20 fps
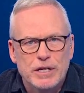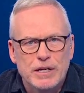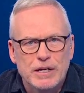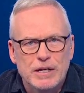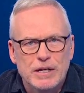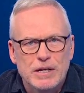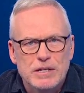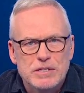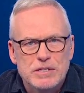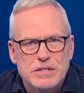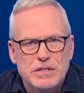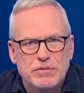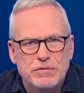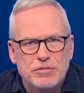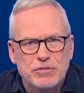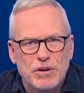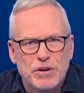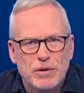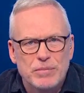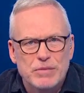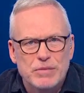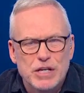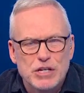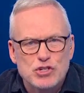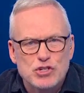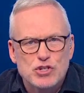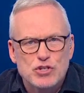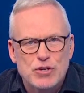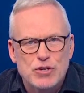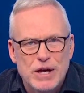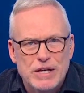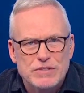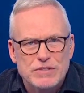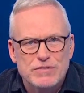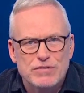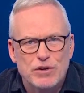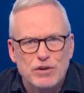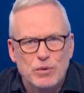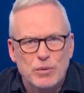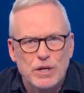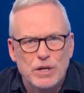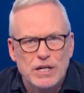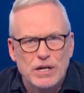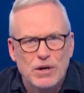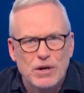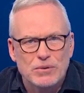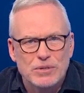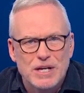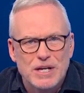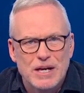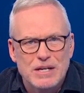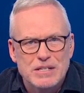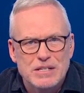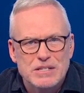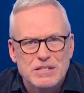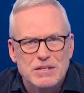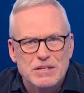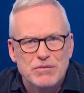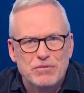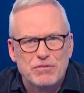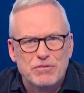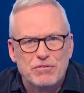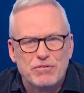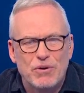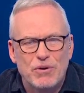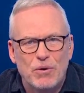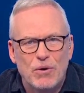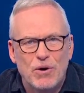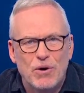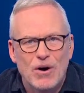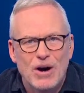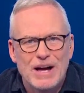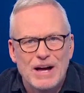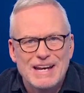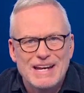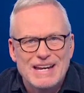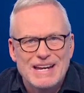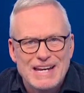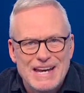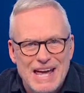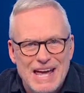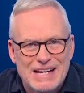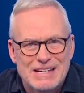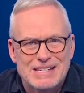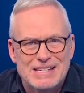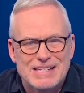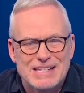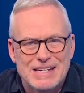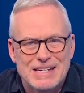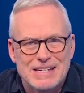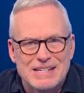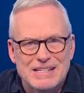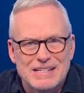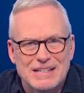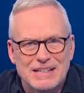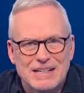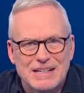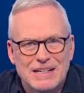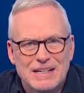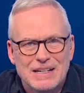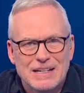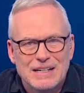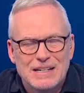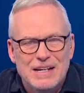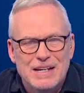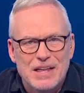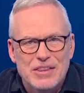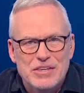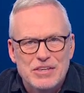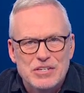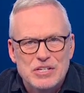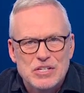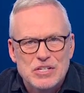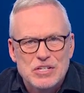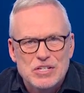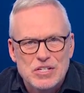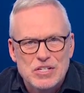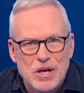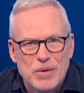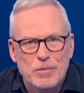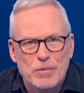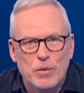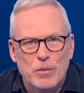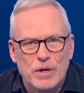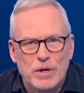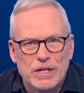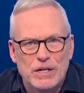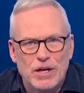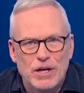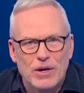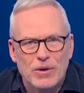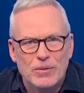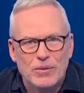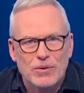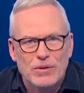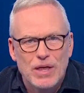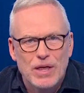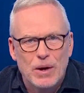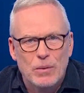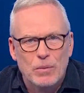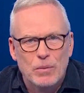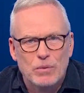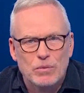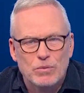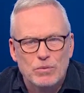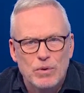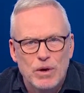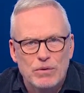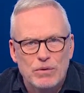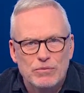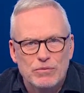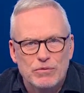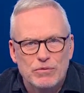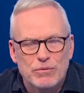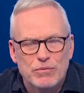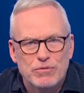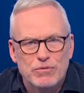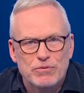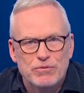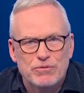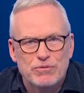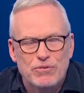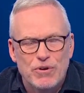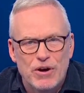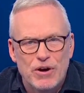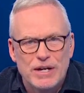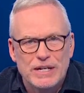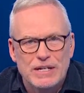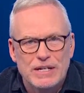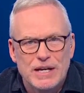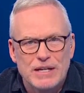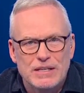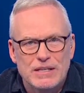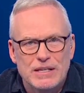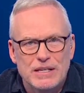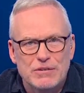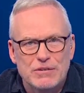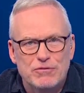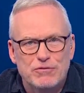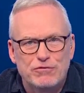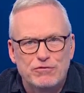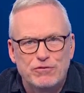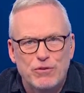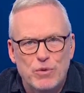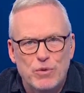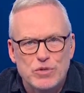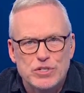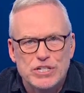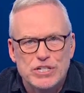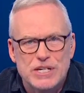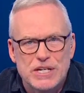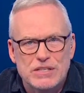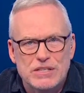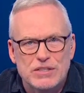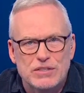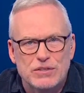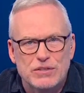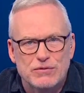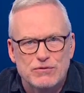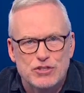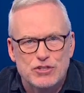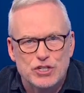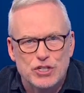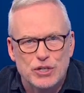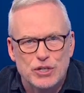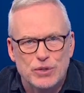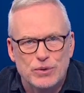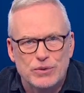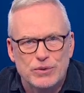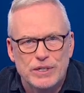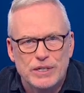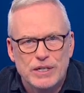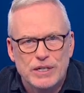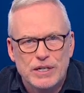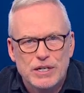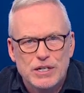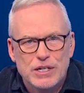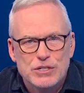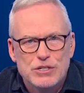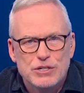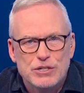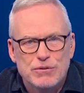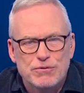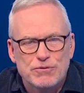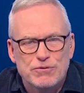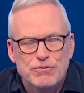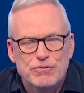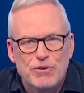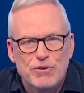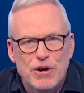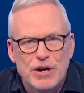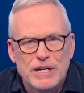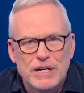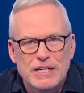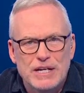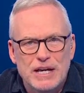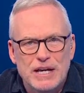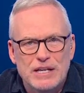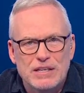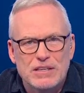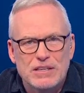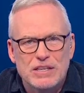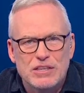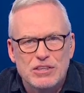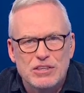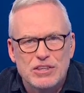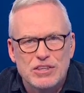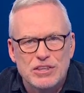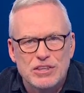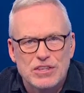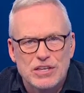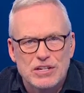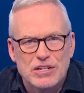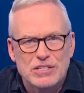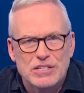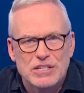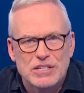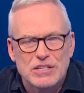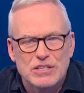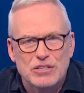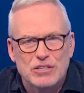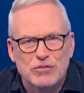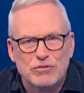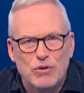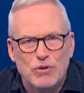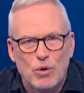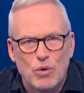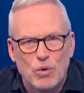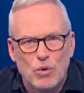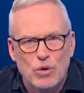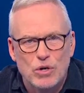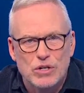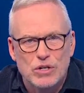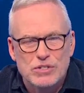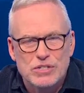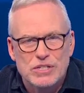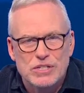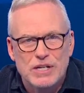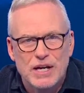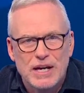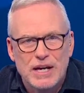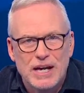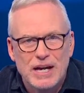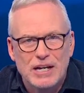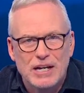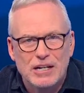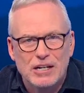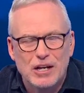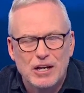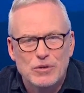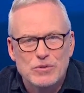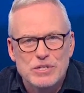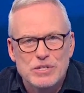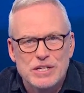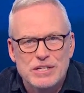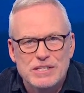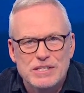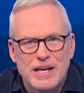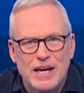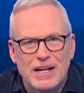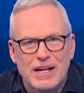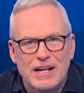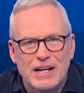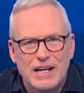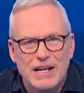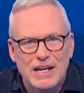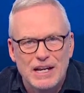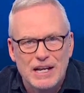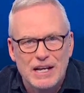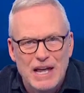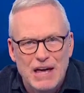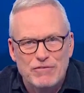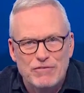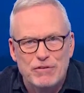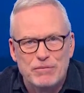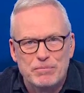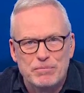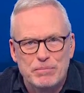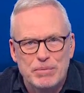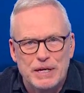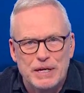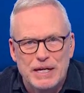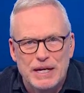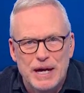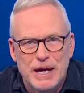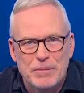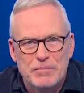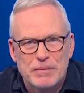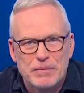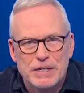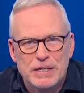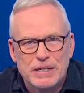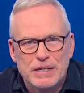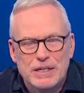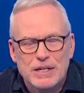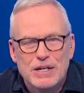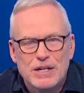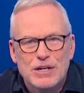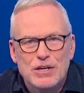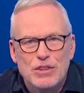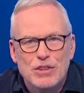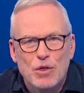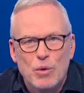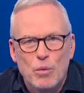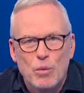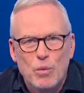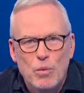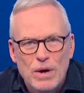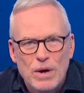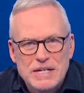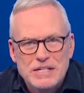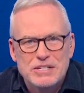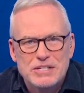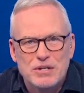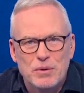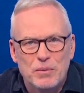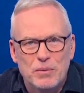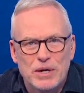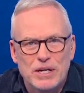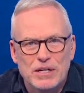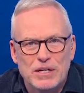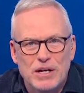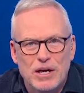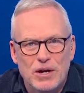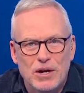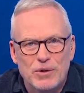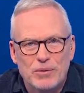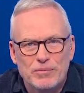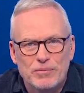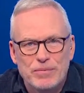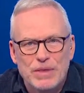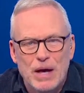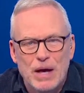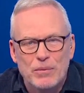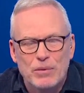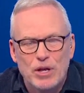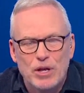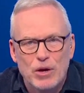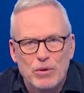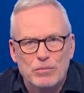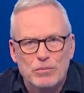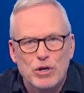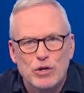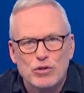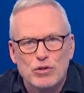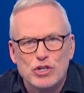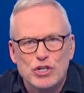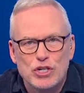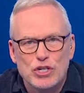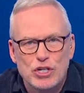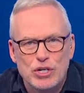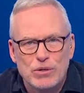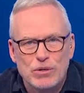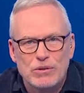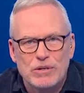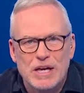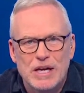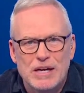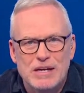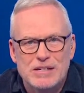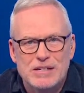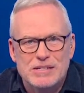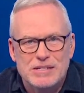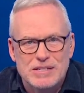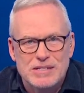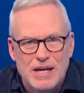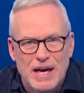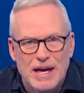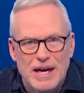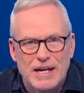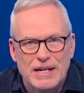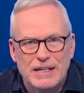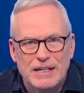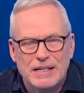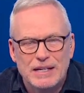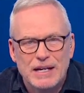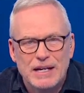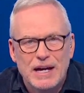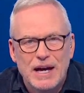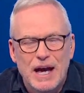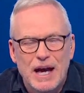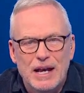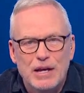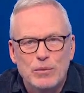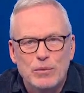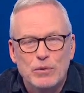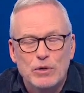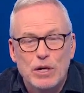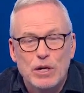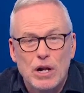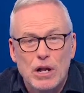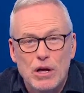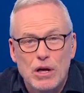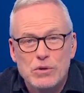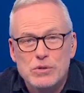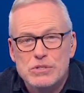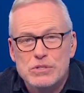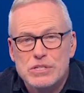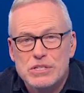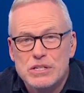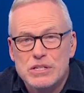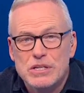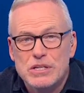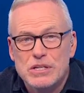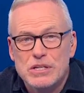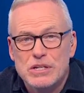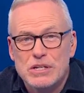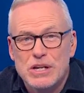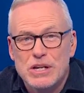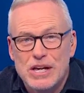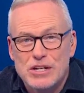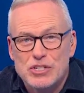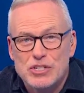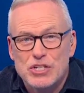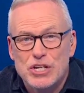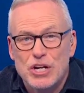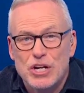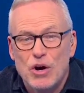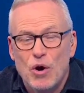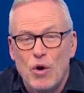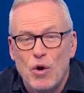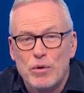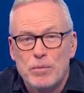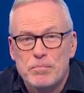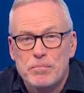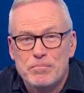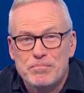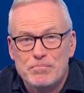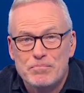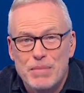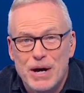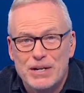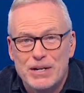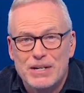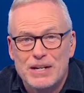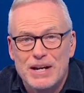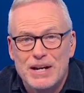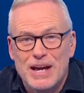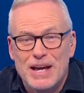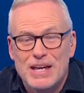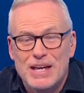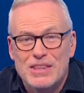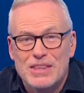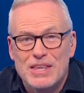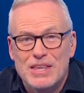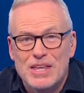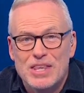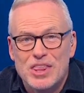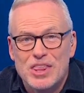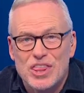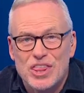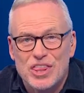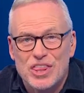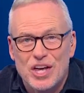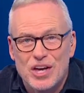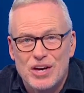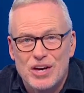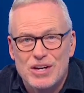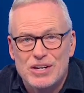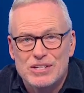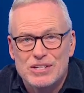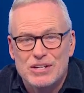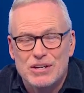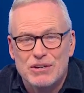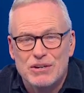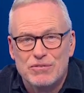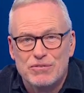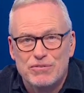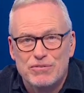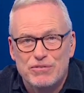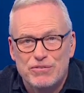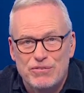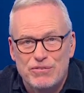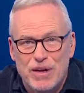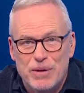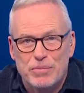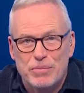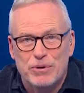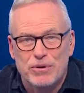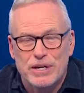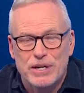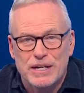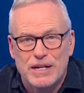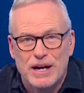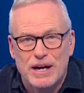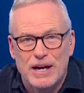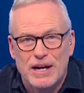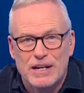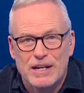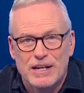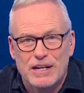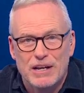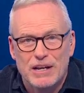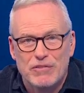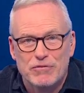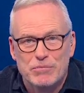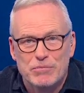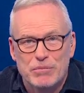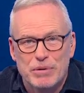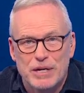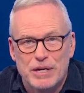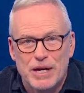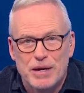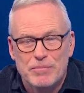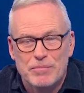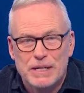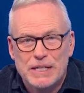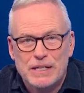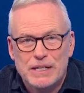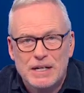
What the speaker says: League has confirmed the transfer window dates for next season. Now, the summer window, that will run from Friday the 14th of June to Friday the 30th of August. It closes at 11 p.m. The winter window, that will open on New Year's Day, and it will close next year on Monday the 3rd of February at 11 p.m.